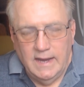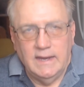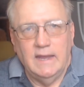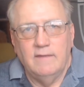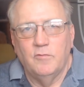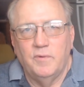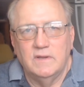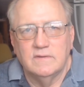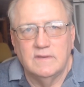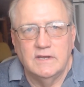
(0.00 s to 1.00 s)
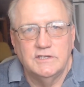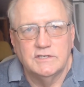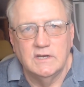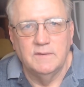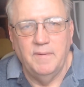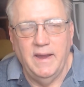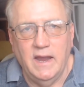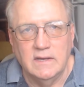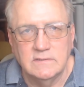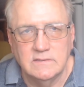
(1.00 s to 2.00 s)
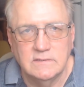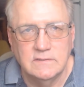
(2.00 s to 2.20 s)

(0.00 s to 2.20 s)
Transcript: gave a presentation in the past,